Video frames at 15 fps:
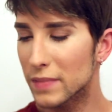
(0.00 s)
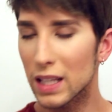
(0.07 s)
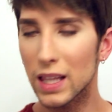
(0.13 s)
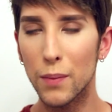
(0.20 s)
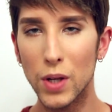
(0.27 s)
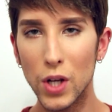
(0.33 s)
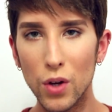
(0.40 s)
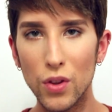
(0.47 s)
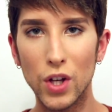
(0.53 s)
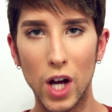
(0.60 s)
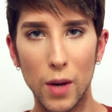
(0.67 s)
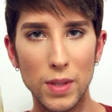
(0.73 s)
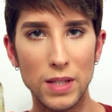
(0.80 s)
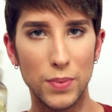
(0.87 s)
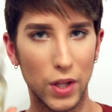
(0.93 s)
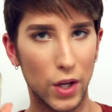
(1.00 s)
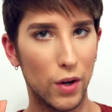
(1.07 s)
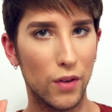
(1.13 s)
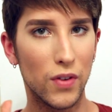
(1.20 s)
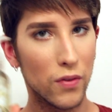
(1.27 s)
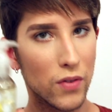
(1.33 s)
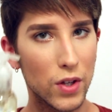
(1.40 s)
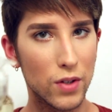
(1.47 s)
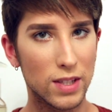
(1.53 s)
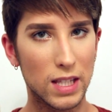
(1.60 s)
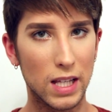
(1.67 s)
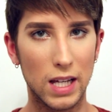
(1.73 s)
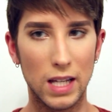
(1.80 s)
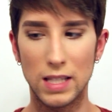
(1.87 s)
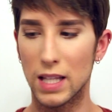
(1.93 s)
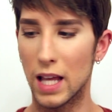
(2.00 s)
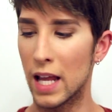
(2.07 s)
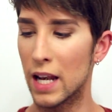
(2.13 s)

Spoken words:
let me know in the comments below if you've used this,